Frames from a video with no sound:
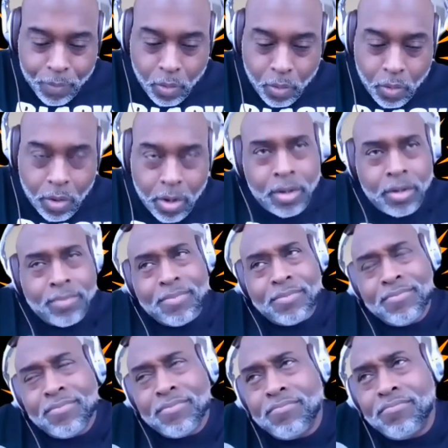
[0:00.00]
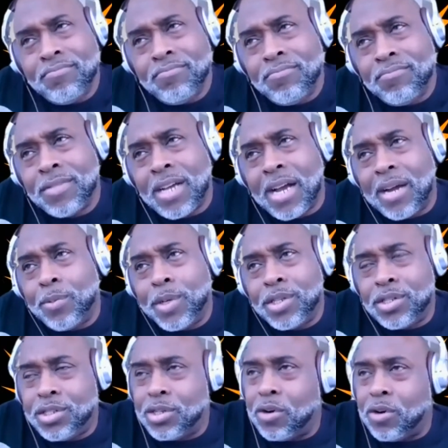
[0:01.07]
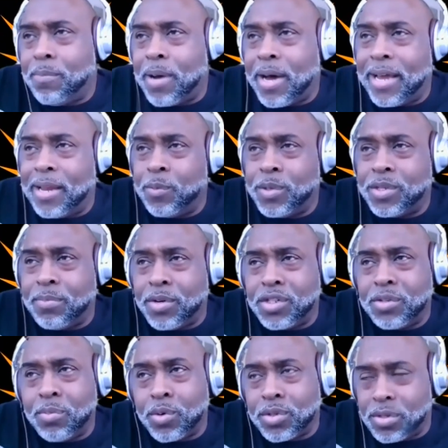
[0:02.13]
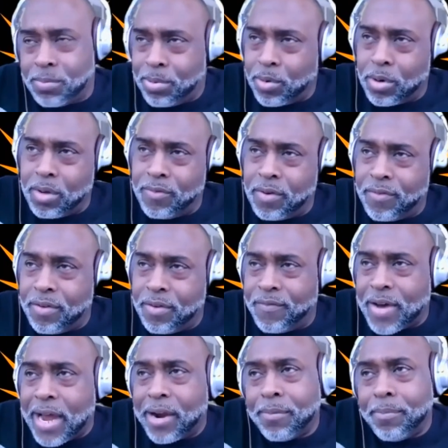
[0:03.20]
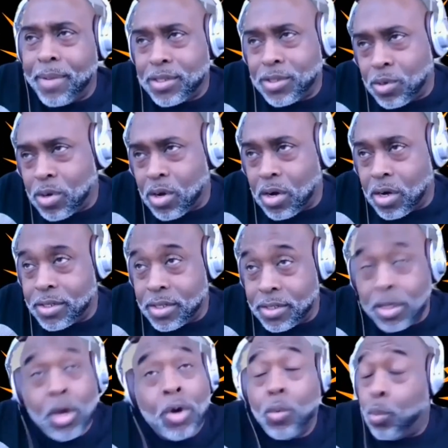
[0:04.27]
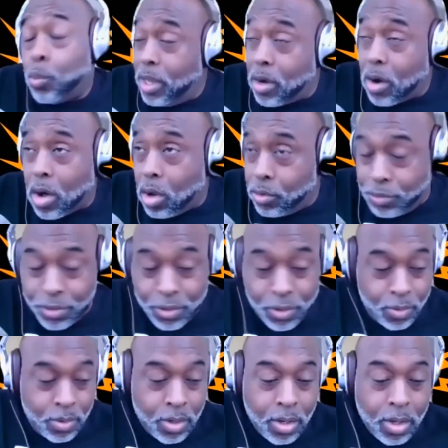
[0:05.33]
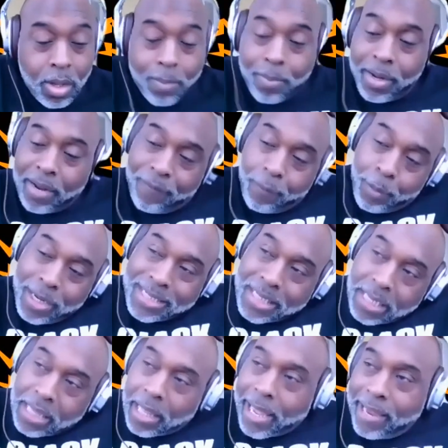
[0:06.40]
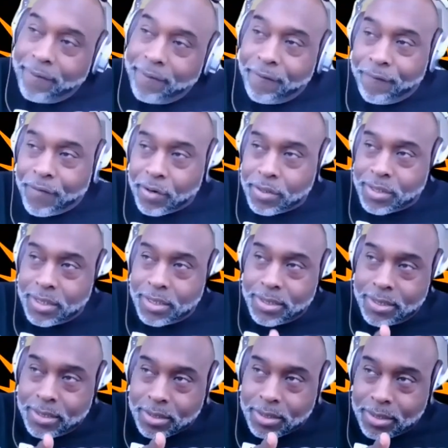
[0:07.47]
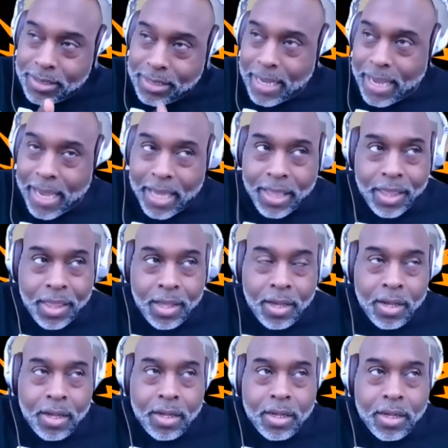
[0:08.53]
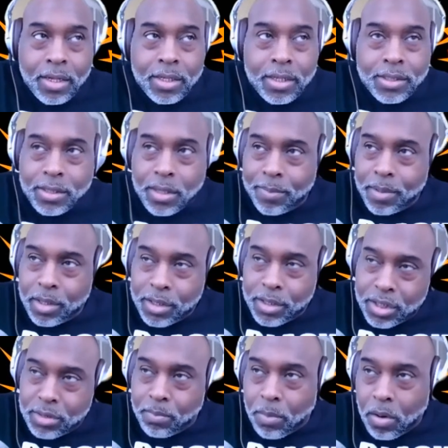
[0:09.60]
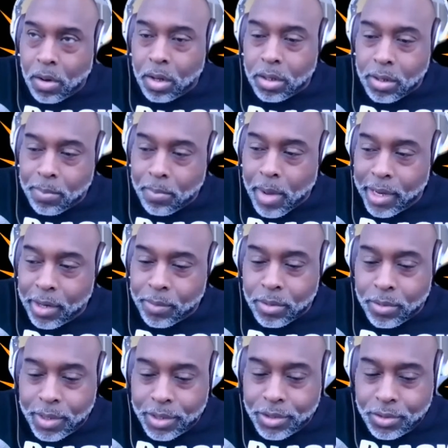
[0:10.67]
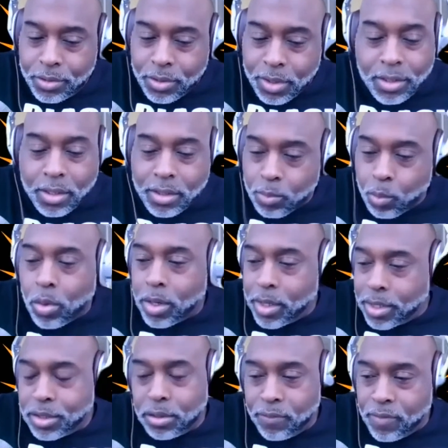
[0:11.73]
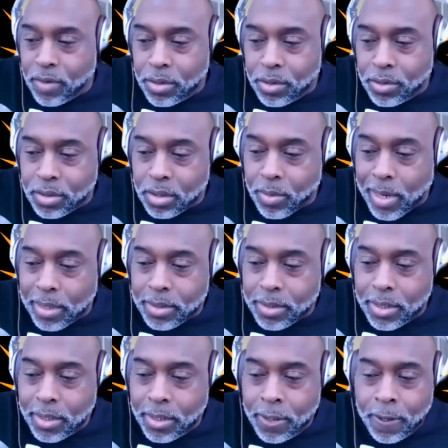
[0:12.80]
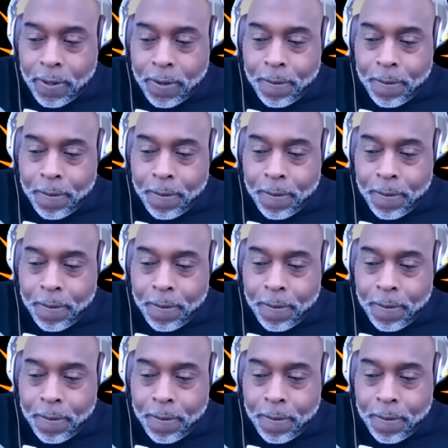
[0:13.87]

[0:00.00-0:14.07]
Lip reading: or I wish Joe Biden was much more supportive of environmental causes. We all do. But when it's life versus death, some of the smaller micro issues, because there's one issue voters that are out there,